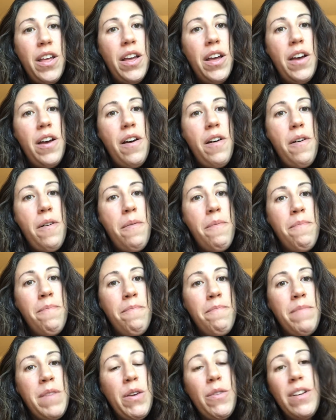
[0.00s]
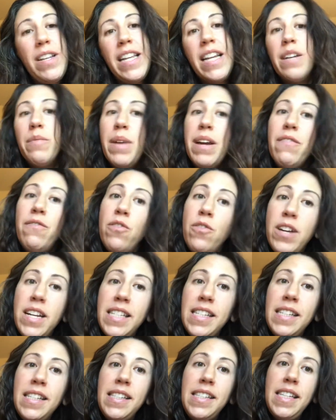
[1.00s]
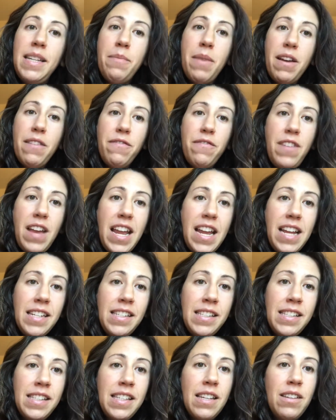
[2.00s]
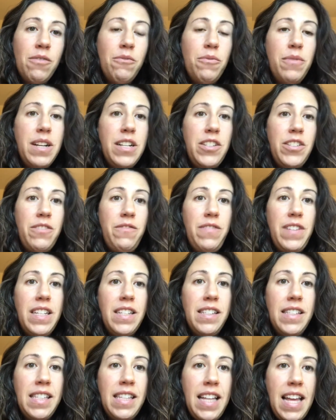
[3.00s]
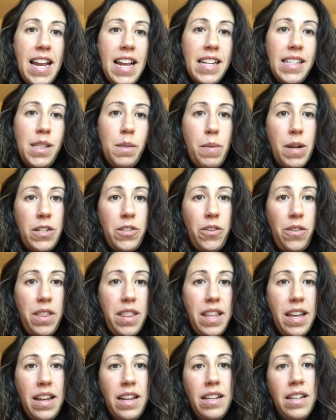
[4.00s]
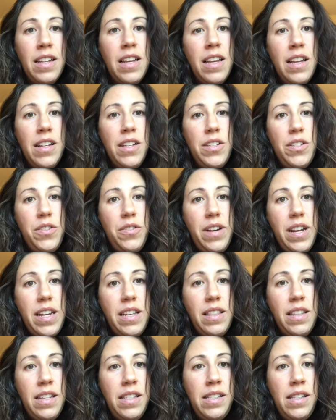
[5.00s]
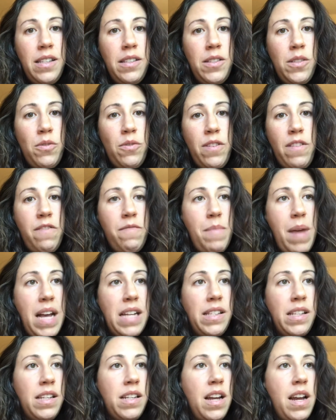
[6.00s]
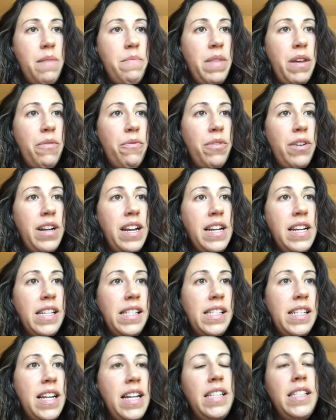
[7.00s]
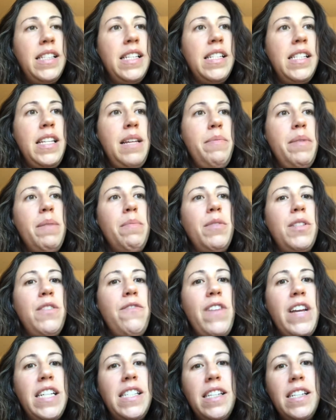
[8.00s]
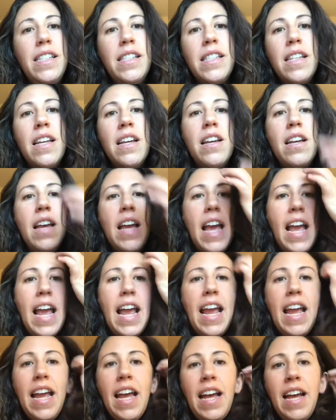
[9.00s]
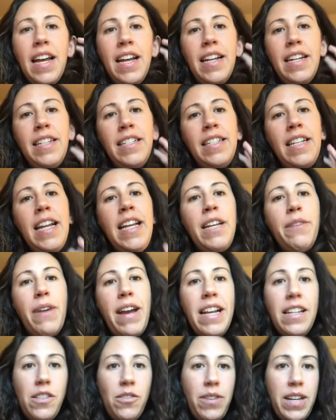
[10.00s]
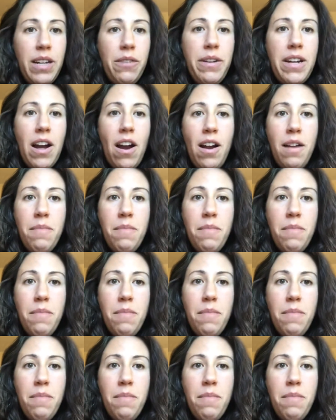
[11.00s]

You can hear my voice and see my face, which feels like a special thing during this sort of mask time that we're in. It's nice to see people's faces. And anyway, so here we are